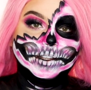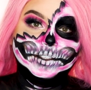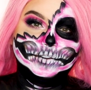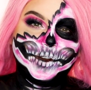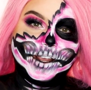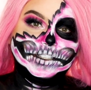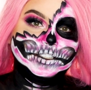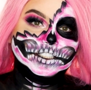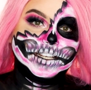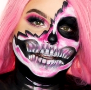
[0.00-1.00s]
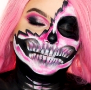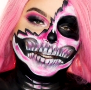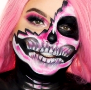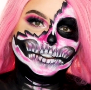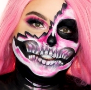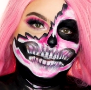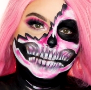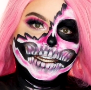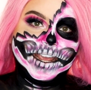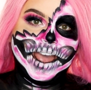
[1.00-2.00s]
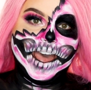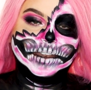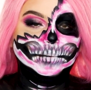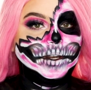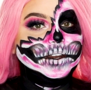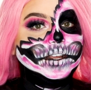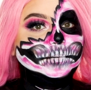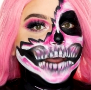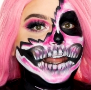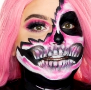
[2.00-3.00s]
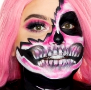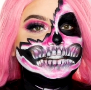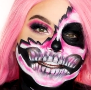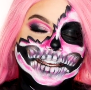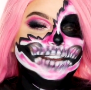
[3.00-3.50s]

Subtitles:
don't forget to check my social media at Marianne Palettes.